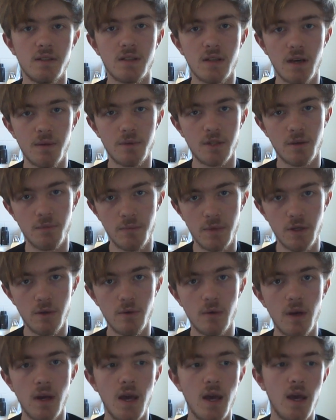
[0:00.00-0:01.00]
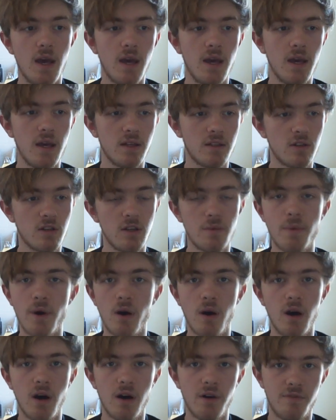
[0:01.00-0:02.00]
time to commute. It's only
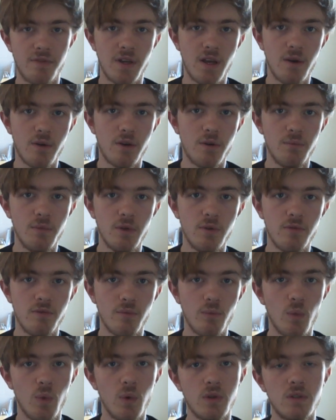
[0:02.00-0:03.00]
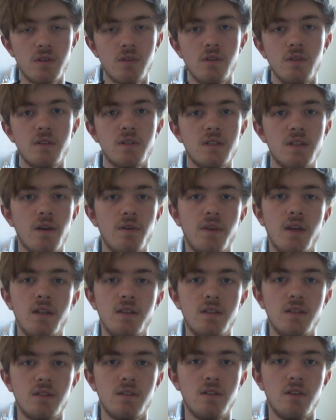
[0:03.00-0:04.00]
about half an hour commute from Waterloo to South
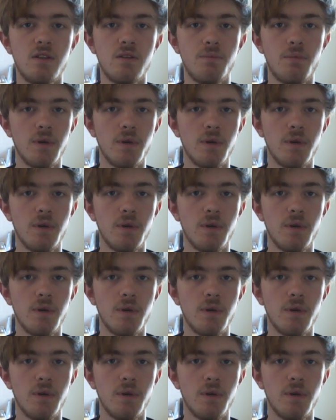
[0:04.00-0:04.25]
Kensington,